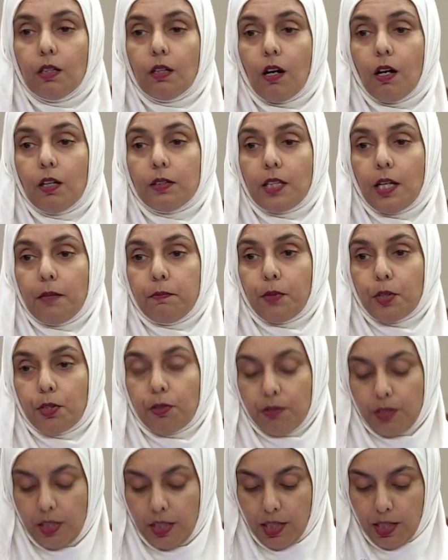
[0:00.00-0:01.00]
or
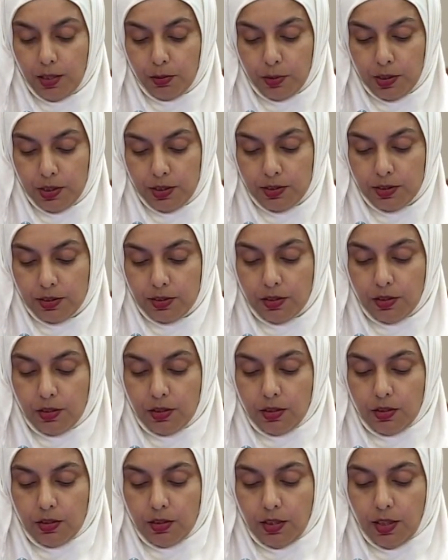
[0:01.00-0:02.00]
temporary hours
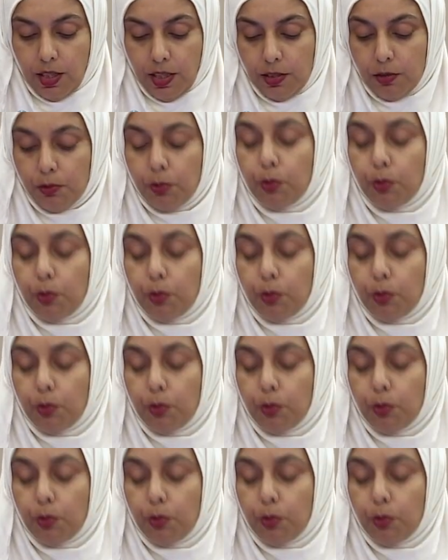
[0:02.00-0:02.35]
and